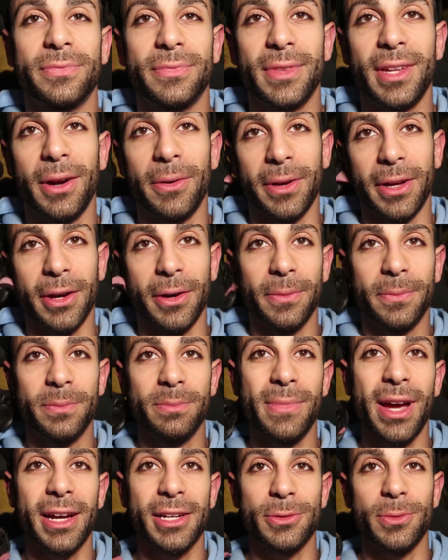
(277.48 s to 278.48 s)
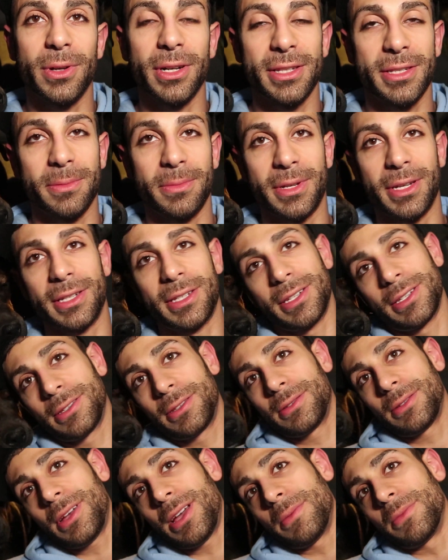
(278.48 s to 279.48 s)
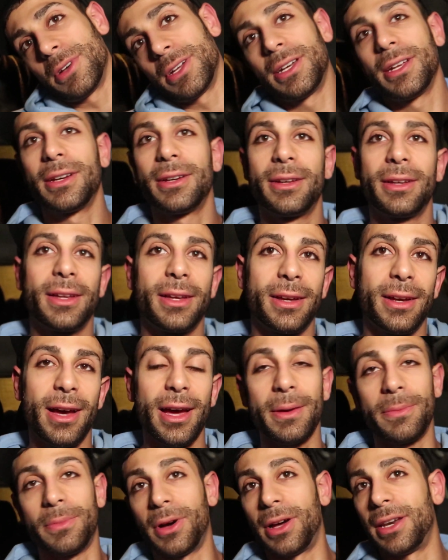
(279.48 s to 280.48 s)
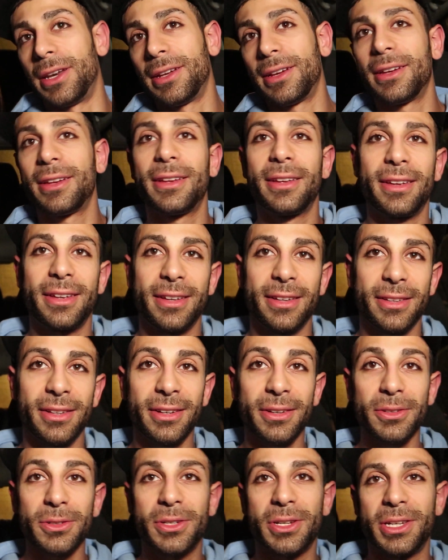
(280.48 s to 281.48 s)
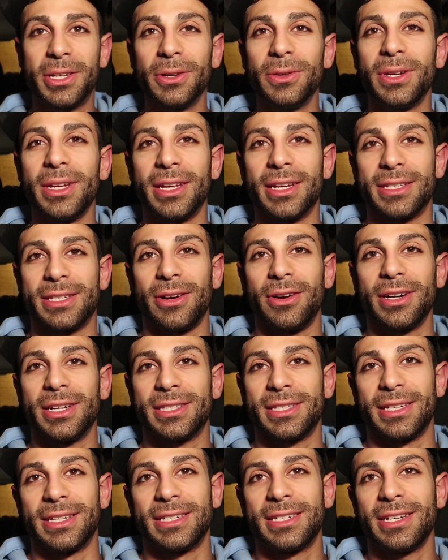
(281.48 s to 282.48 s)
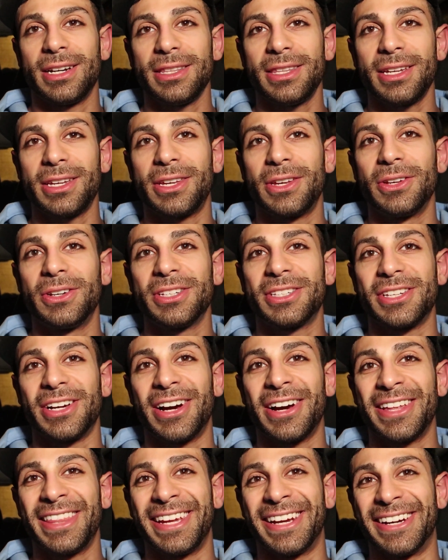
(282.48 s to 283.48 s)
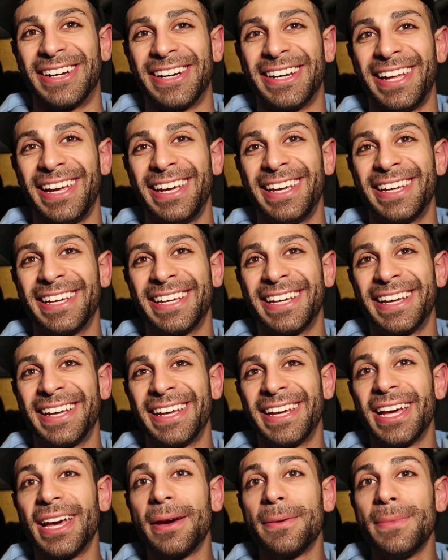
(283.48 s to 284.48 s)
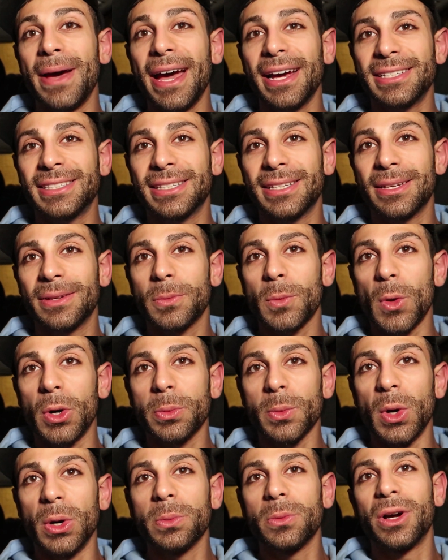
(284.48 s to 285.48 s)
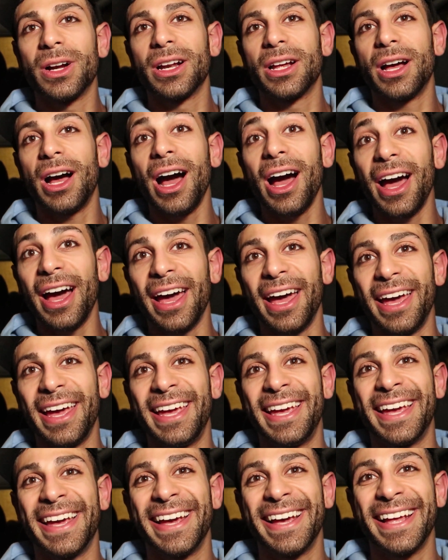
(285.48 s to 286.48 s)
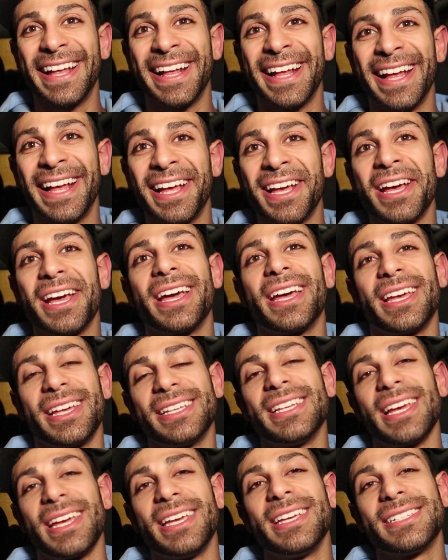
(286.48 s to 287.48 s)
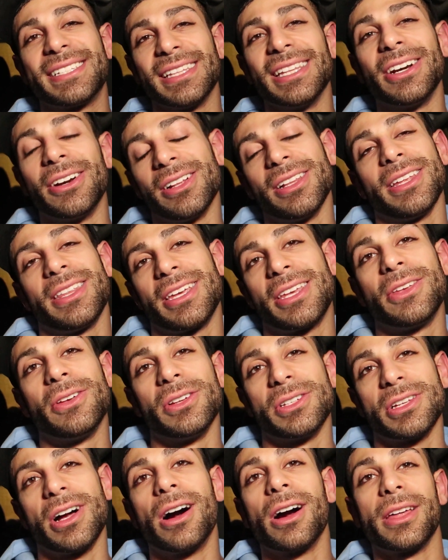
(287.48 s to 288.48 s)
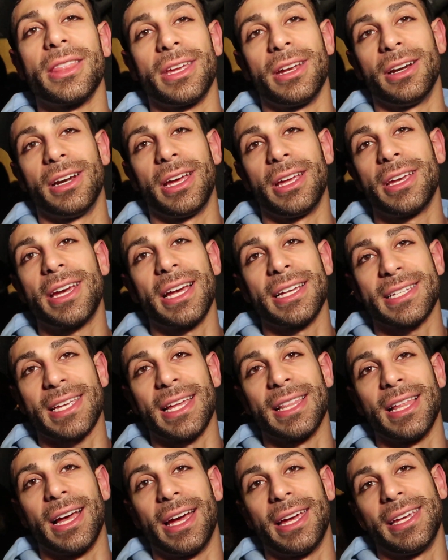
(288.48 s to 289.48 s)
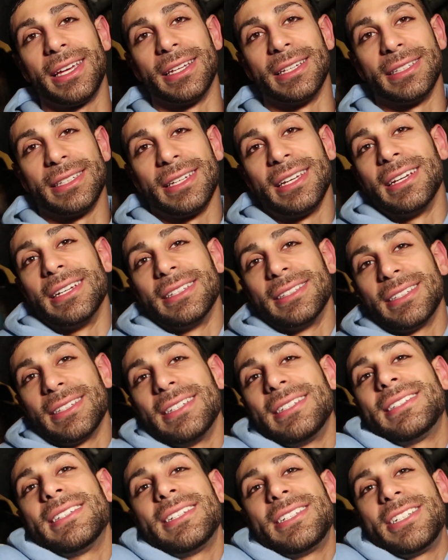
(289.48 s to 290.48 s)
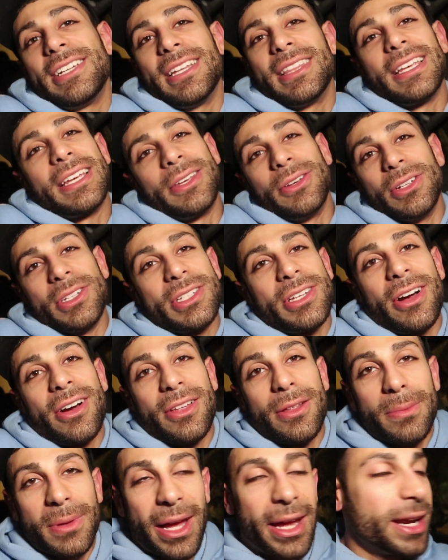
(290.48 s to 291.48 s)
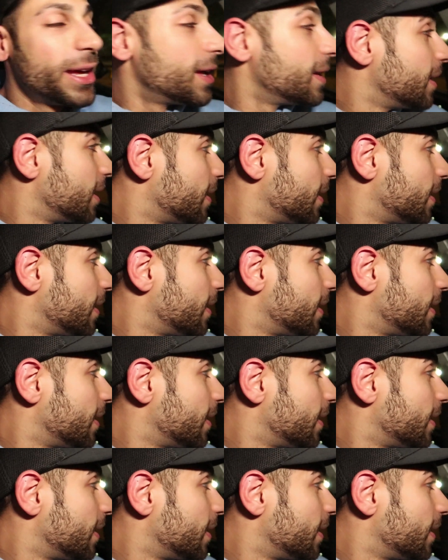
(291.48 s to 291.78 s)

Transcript: There we go. Max wanted some kisses. Hi, bud. Hi, bud. Look how cute he is, honestly. Is he not the cutest dog on the internet? Max, hi. He's literally the cutest dog on the internet. You guys can't lie. He is. He is. So he's legit the cutest dog on the planet.